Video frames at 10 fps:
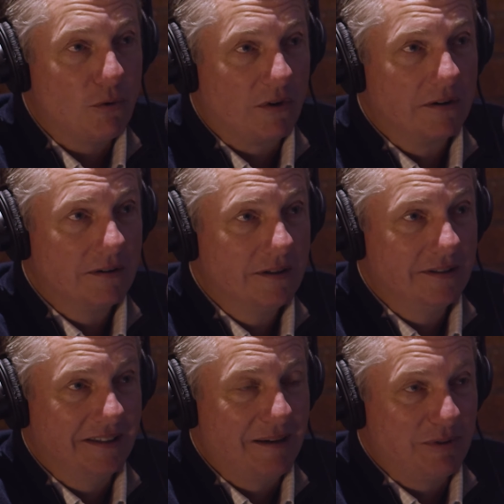four.
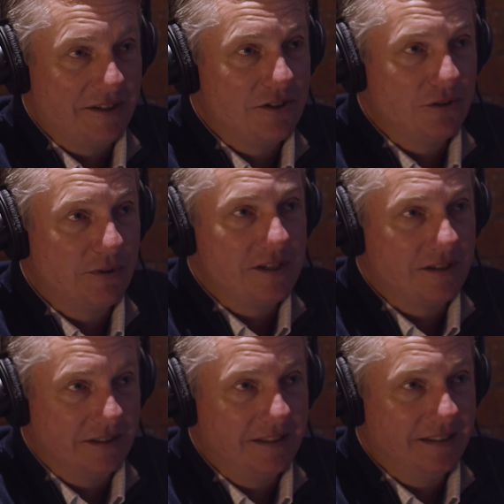I played two
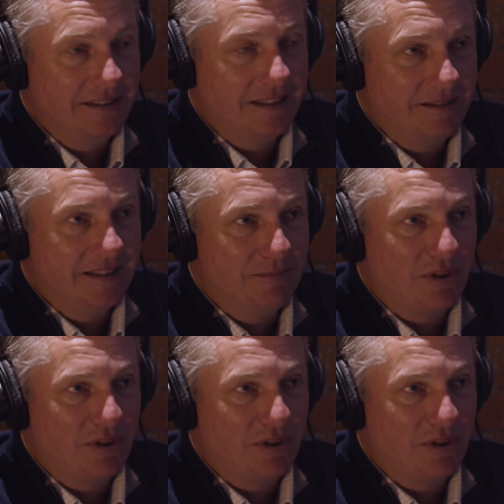recently, and it, it, it